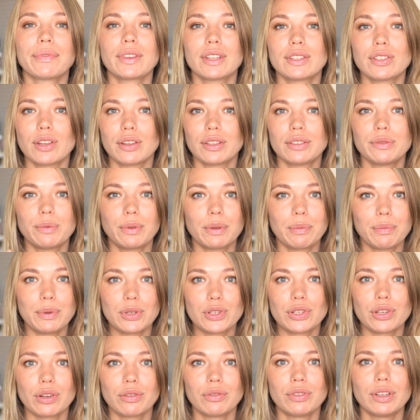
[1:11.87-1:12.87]
So it will be
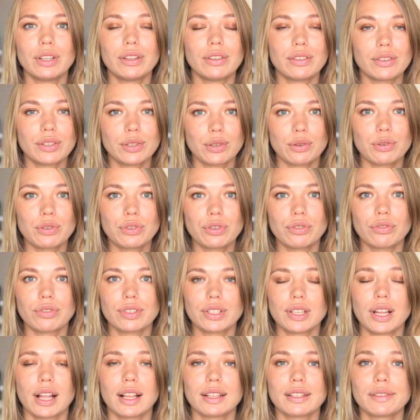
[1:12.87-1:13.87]
shown in the search
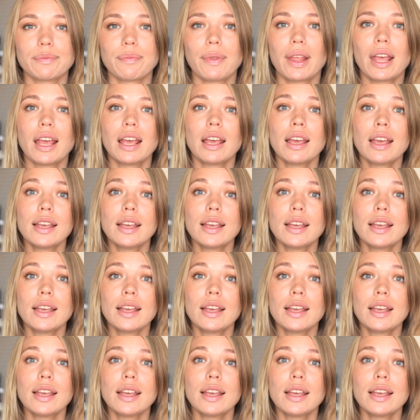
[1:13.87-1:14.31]
results.